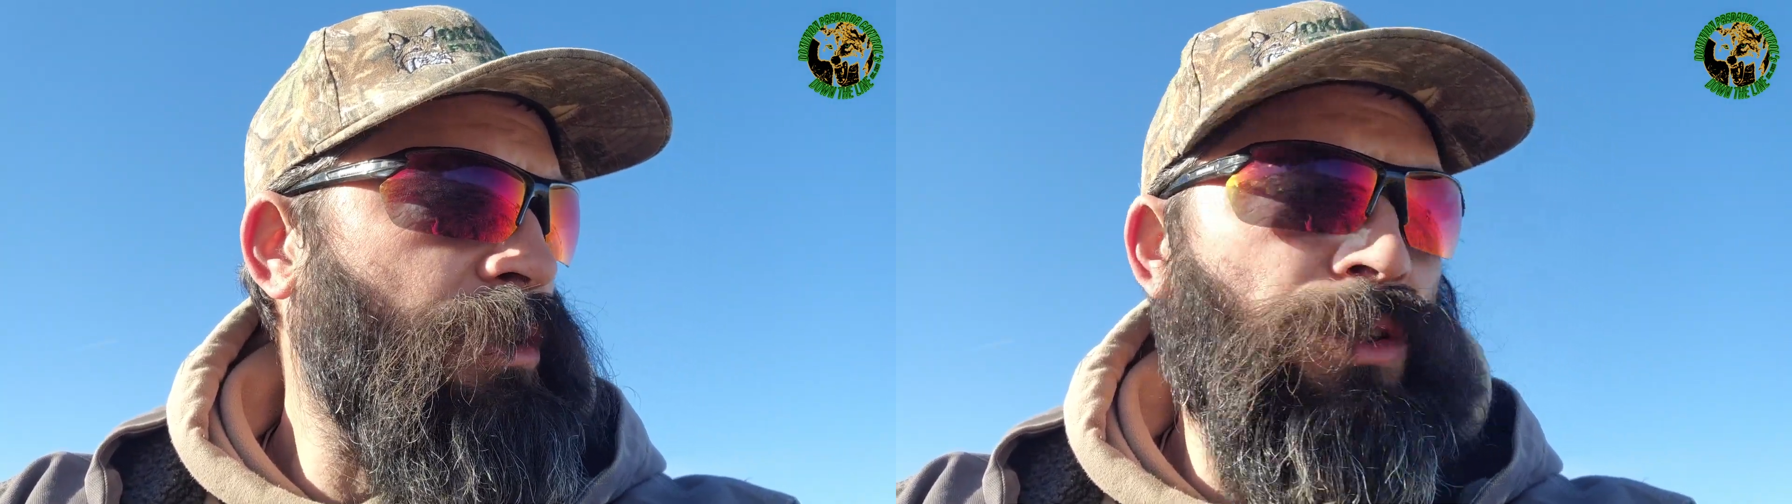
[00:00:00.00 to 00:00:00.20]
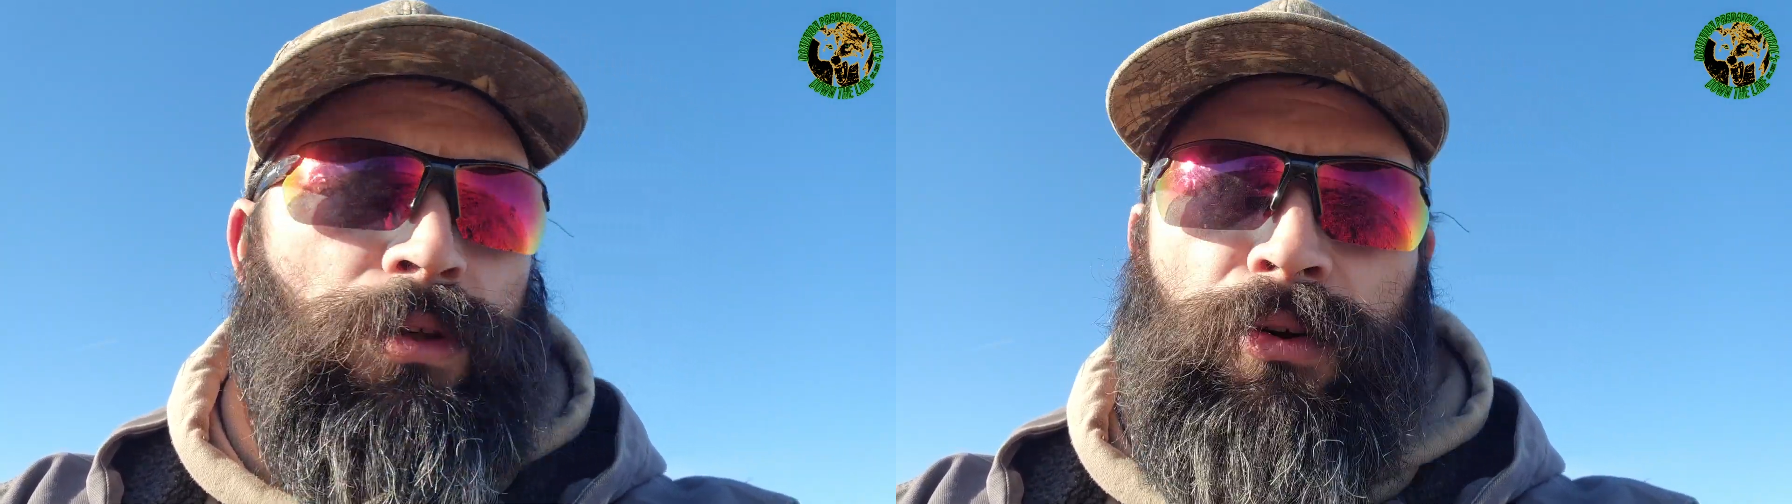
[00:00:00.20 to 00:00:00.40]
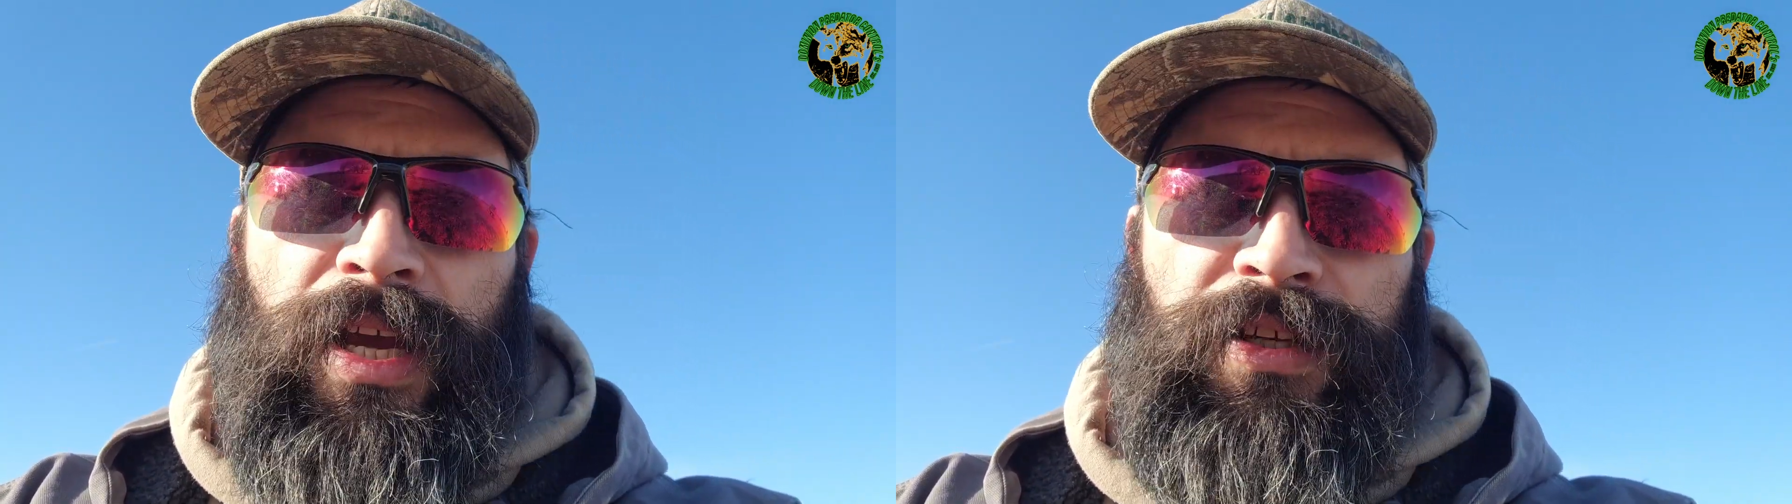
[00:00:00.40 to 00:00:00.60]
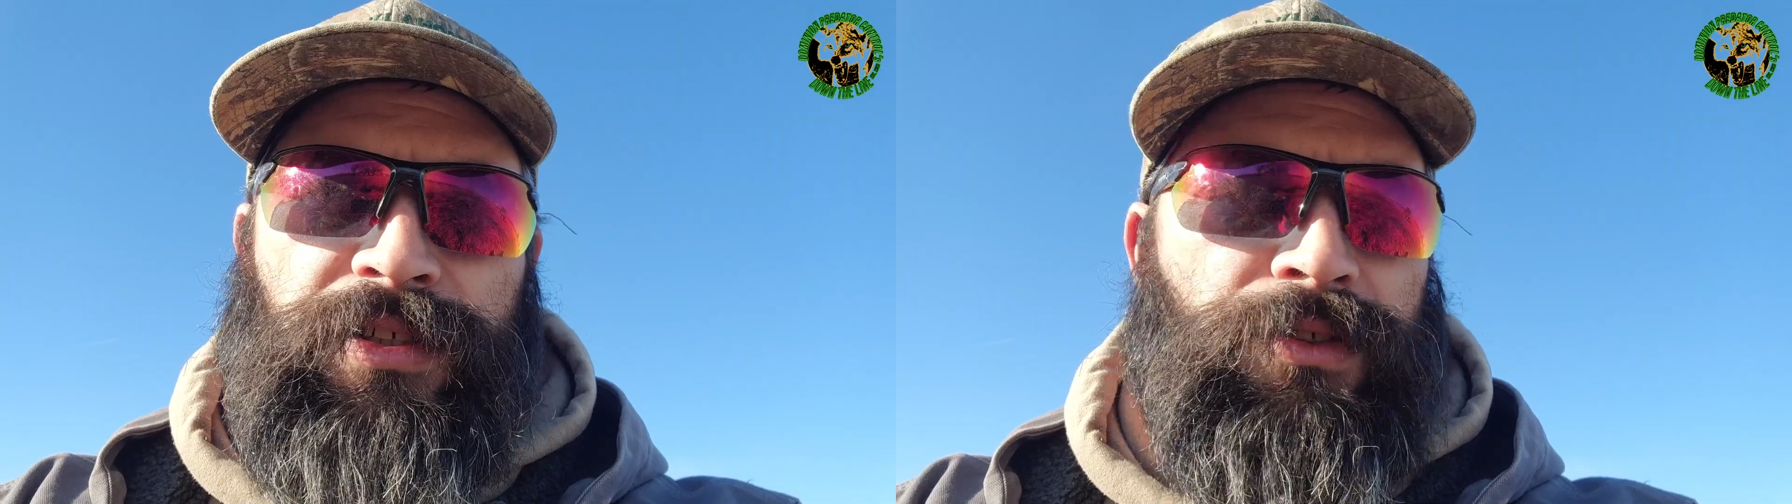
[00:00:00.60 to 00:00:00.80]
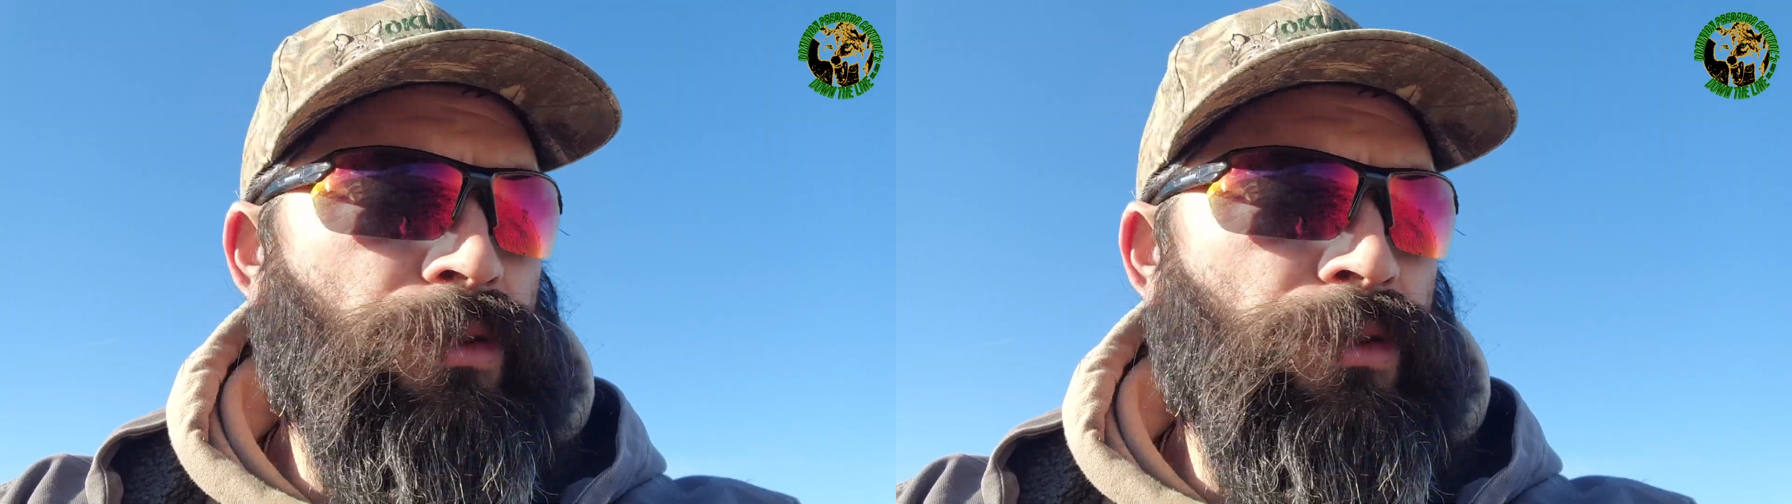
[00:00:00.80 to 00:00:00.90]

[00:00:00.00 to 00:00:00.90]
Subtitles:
got 2 locations.